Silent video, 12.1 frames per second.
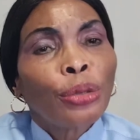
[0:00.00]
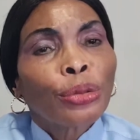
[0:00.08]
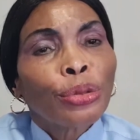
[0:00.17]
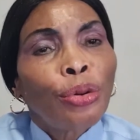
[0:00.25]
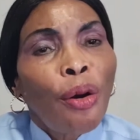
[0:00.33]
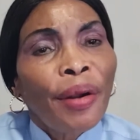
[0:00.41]

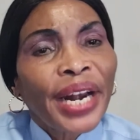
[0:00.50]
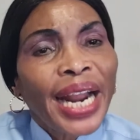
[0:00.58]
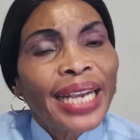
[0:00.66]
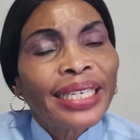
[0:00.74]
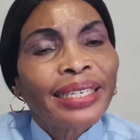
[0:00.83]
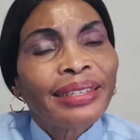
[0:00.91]
to
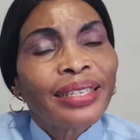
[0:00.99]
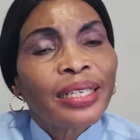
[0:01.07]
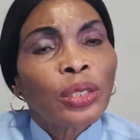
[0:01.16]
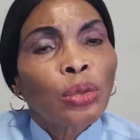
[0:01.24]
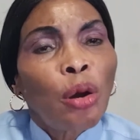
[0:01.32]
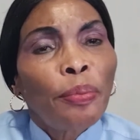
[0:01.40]
correct
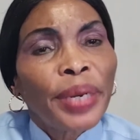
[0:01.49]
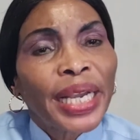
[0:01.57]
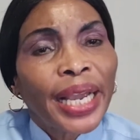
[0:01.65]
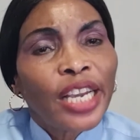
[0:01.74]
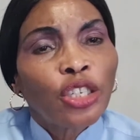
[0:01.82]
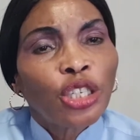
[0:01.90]
this
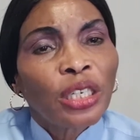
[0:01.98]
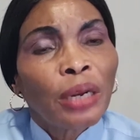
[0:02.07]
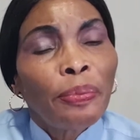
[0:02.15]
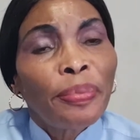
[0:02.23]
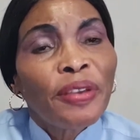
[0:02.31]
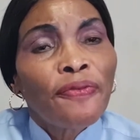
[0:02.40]

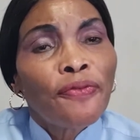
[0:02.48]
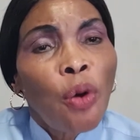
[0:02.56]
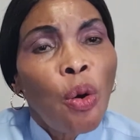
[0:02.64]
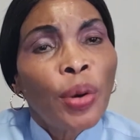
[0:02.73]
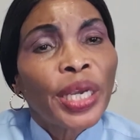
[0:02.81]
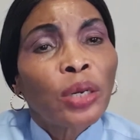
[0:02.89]
complication
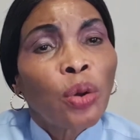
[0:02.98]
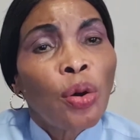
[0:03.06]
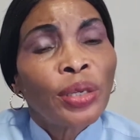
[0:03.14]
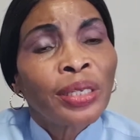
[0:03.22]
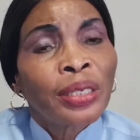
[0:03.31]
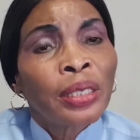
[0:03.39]
before it
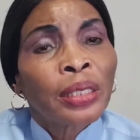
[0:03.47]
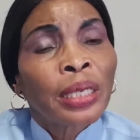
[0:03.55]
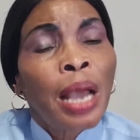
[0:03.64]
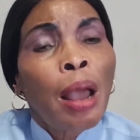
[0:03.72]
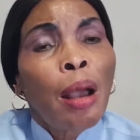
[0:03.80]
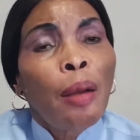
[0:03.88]
causes